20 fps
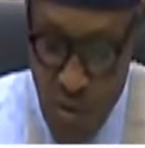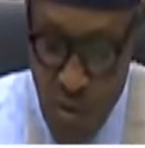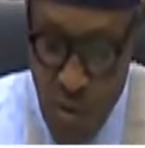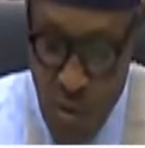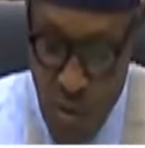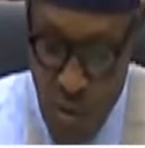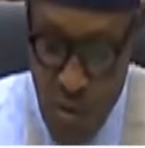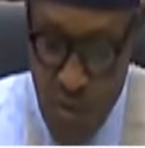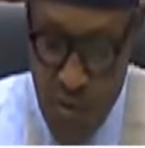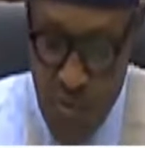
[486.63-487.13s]

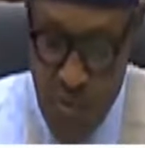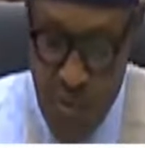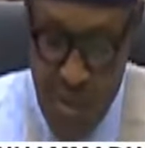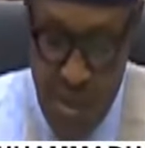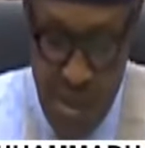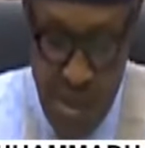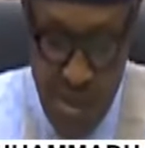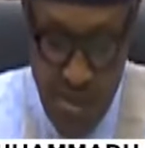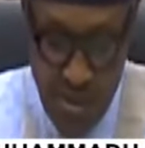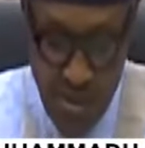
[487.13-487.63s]
we would
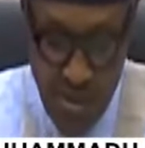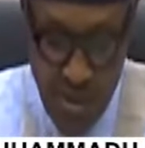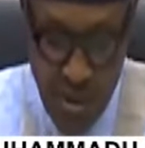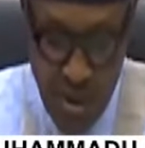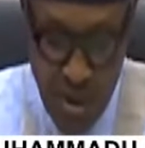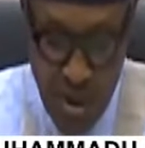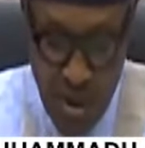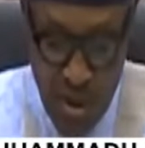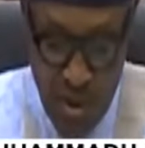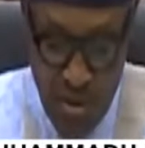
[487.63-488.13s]
be able
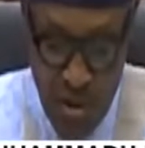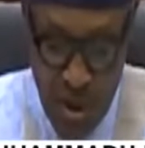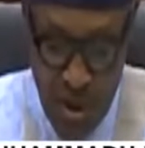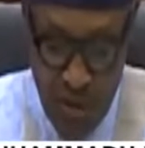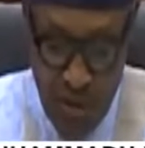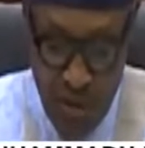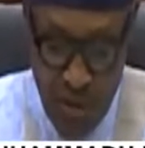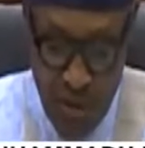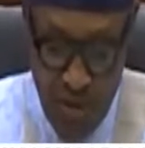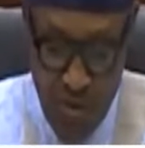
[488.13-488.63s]
to
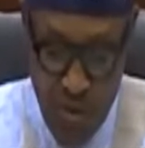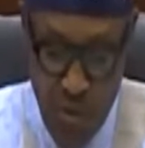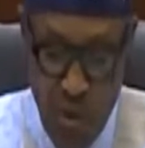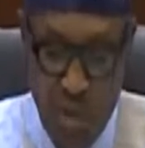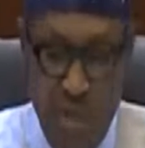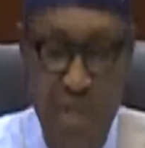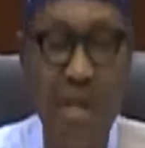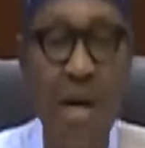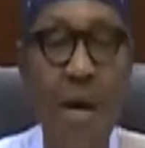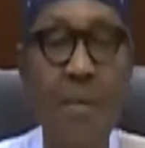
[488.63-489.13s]
achieve
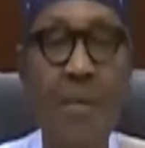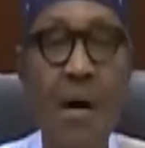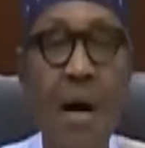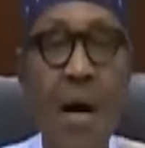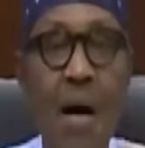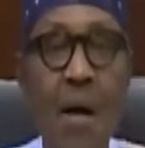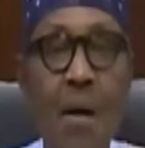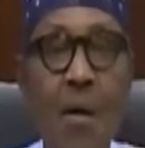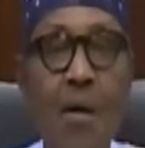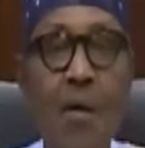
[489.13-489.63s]

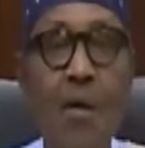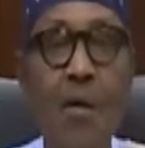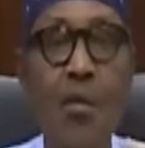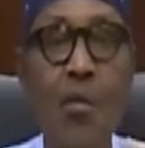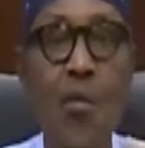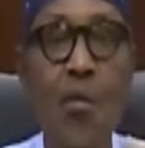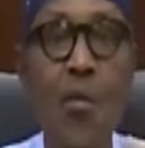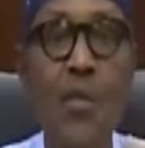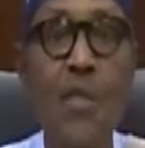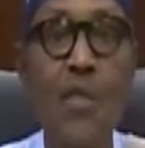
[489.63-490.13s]
whatever
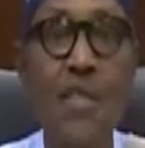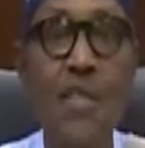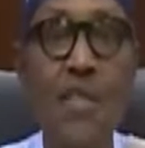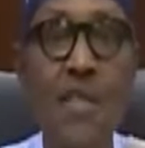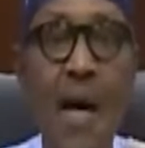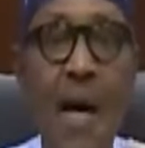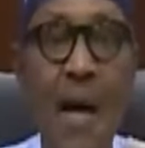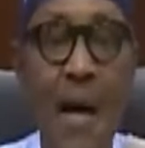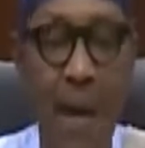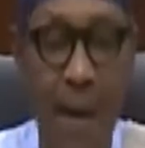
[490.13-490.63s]
we
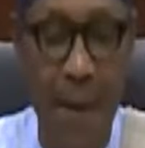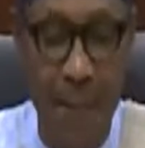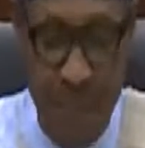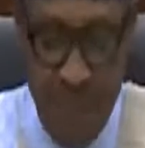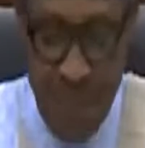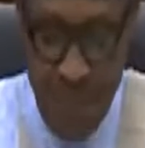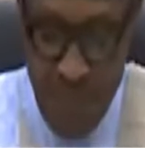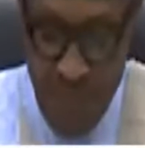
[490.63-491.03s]
desire.